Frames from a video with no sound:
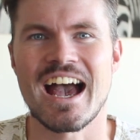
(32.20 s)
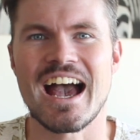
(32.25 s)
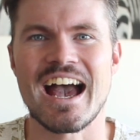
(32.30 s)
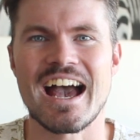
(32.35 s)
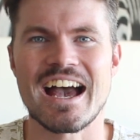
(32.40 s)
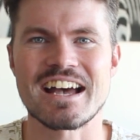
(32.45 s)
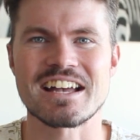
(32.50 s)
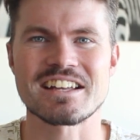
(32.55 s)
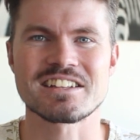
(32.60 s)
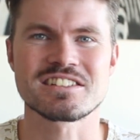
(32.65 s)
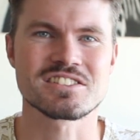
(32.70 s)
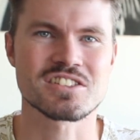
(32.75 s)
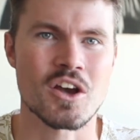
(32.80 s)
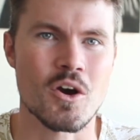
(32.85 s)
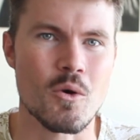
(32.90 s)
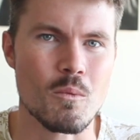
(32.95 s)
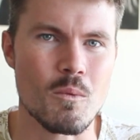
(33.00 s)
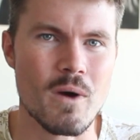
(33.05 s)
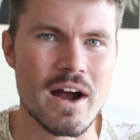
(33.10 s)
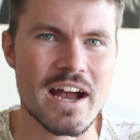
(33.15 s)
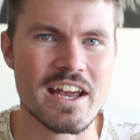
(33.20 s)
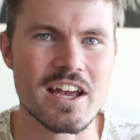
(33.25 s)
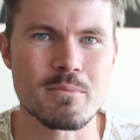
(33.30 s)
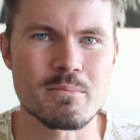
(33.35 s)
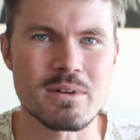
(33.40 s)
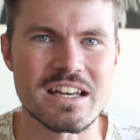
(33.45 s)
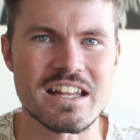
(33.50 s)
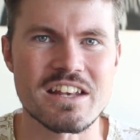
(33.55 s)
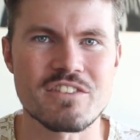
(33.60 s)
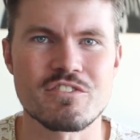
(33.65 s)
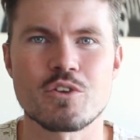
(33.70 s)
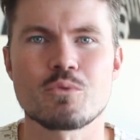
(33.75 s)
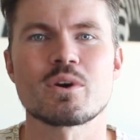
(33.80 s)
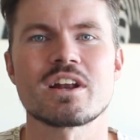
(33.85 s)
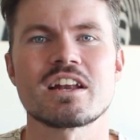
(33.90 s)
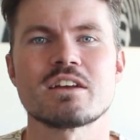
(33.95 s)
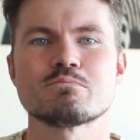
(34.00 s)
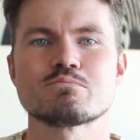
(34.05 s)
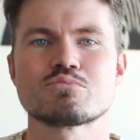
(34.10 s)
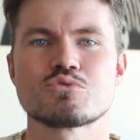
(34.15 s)
and why I believe it
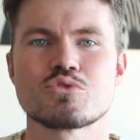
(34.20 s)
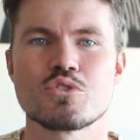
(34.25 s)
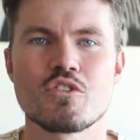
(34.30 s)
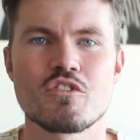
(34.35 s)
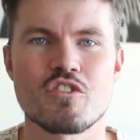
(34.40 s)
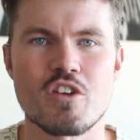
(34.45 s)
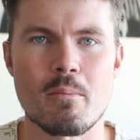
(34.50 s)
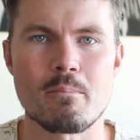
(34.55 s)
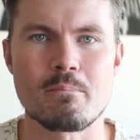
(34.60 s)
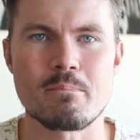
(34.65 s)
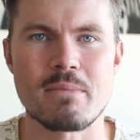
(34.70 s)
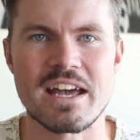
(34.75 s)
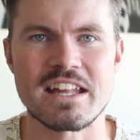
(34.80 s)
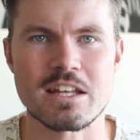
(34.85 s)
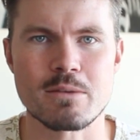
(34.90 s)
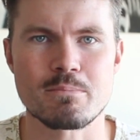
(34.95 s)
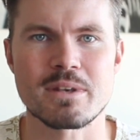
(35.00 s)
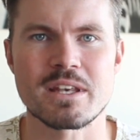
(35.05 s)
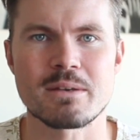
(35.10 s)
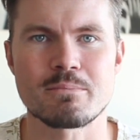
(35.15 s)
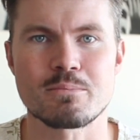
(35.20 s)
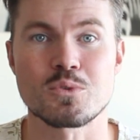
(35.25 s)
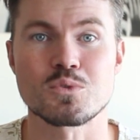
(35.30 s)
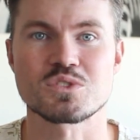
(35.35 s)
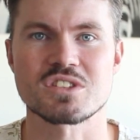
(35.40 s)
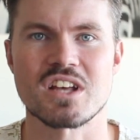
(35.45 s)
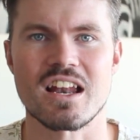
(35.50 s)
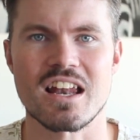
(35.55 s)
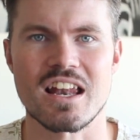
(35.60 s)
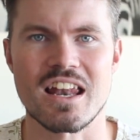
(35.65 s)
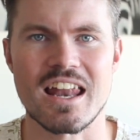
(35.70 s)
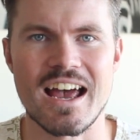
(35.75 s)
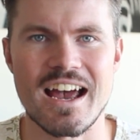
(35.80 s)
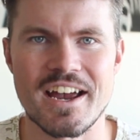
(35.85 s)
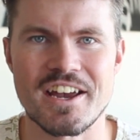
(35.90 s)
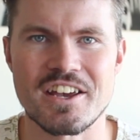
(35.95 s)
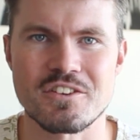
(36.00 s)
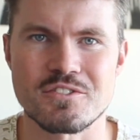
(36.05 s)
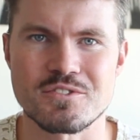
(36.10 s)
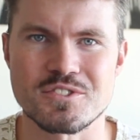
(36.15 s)
will improve many people's
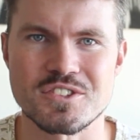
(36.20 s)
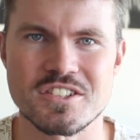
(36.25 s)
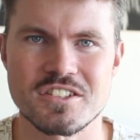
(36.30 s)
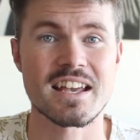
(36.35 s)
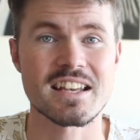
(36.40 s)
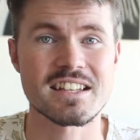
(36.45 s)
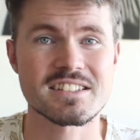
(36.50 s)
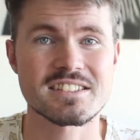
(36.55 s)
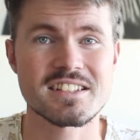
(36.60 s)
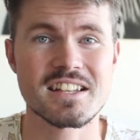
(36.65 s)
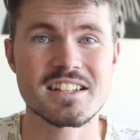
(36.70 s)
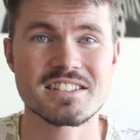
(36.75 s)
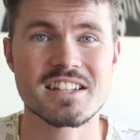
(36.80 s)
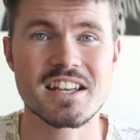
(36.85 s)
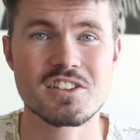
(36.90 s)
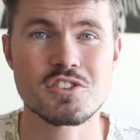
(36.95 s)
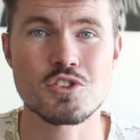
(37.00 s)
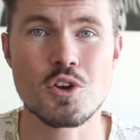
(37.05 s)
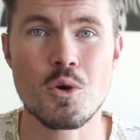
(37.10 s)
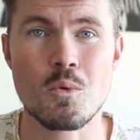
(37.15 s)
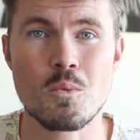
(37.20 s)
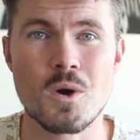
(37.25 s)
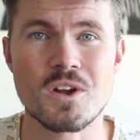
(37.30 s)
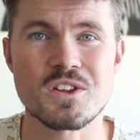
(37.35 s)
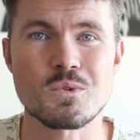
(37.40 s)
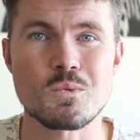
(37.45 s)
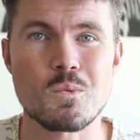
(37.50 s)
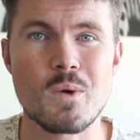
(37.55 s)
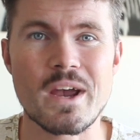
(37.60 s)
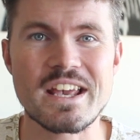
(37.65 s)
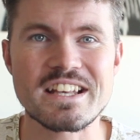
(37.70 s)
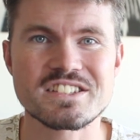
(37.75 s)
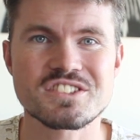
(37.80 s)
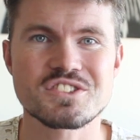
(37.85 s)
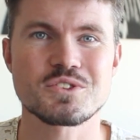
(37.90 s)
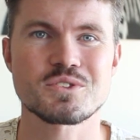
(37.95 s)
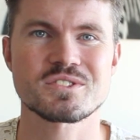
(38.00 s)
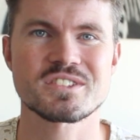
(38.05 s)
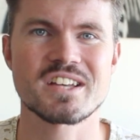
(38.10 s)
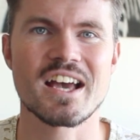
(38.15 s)
lives. Since I do not want to
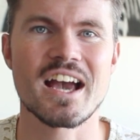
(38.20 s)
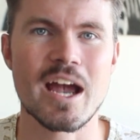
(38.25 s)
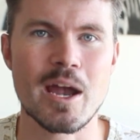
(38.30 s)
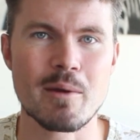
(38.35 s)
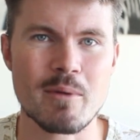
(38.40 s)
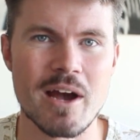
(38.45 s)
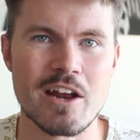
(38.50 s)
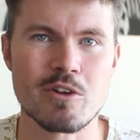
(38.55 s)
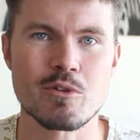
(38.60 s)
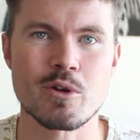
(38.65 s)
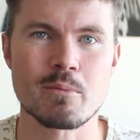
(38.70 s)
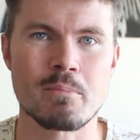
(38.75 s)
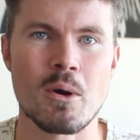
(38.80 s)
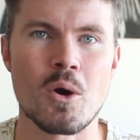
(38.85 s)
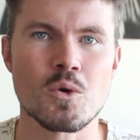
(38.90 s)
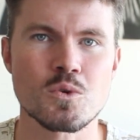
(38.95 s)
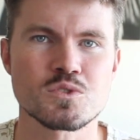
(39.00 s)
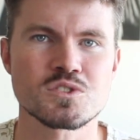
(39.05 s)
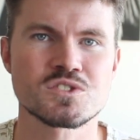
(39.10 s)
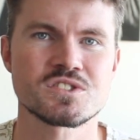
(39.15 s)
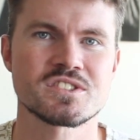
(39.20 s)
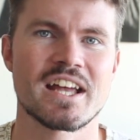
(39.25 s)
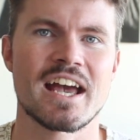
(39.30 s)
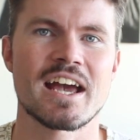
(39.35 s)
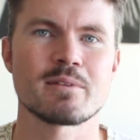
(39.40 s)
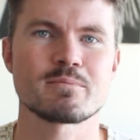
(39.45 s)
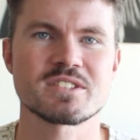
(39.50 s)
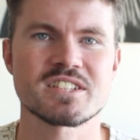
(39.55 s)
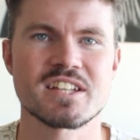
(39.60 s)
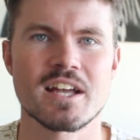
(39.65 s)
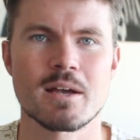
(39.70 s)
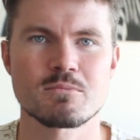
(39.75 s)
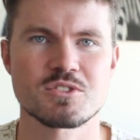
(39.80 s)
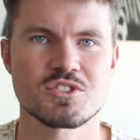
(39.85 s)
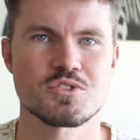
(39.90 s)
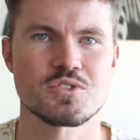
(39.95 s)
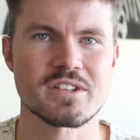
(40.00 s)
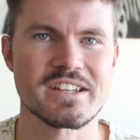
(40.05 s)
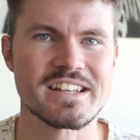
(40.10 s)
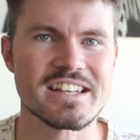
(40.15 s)
waste your time, I will post timestamps
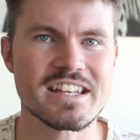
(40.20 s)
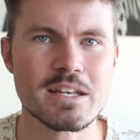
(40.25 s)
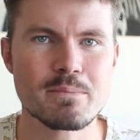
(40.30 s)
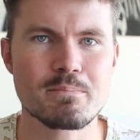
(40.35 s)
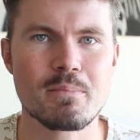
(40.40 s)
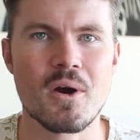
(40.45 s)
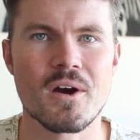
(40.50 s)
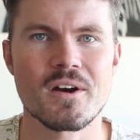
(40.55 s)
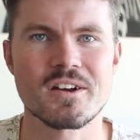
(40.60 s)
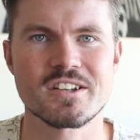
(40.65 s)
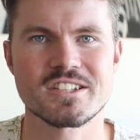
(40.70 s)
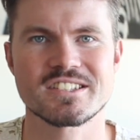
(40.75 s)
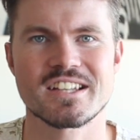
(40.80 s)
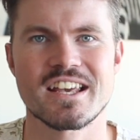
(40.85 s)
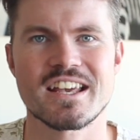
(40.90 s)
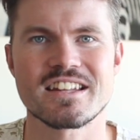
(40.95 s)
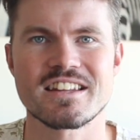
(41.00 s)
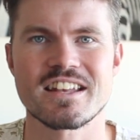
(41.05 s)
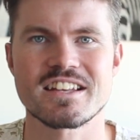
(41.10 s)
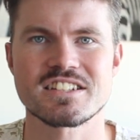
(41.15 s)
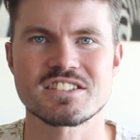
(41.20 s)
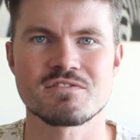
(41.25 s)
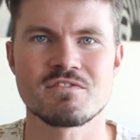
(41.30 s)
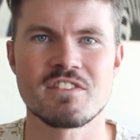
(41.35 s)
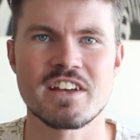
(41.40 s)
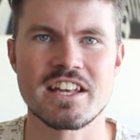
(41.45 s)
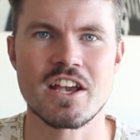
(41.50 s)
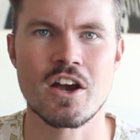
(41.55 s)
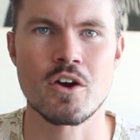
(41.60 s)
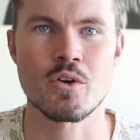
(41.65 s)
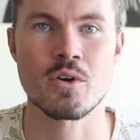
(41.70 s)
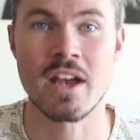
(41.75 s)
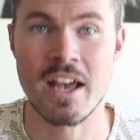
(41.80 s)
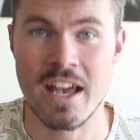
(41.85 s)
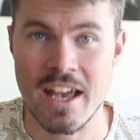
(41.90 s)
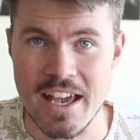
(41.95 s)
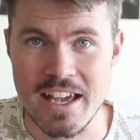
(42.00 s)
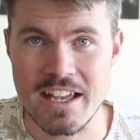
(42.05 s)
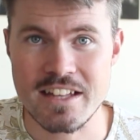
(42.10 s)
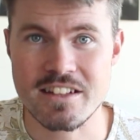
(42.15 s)
to the key parts in this video
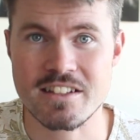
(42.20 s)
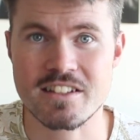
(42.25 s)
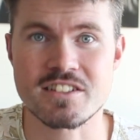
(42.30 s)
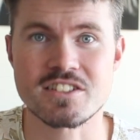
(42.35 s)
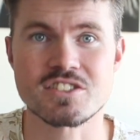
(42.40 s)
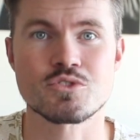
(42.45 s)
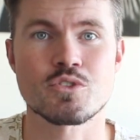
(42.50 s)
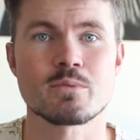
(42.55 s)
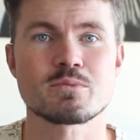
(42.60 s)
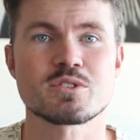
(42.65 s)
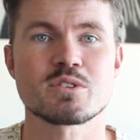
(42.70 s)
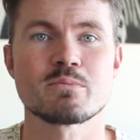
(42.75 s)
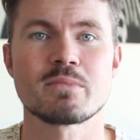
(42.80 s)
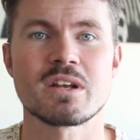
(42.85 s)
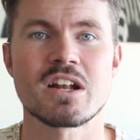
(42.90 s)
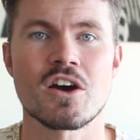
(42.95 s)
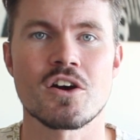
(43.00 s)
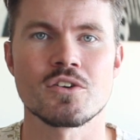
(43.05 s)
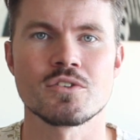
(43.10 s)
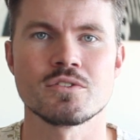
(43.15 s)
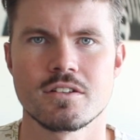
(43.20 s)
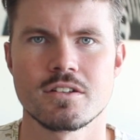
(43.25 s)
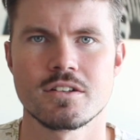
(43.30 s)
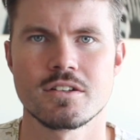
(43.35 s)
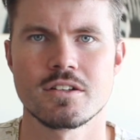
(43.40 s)
in the description below.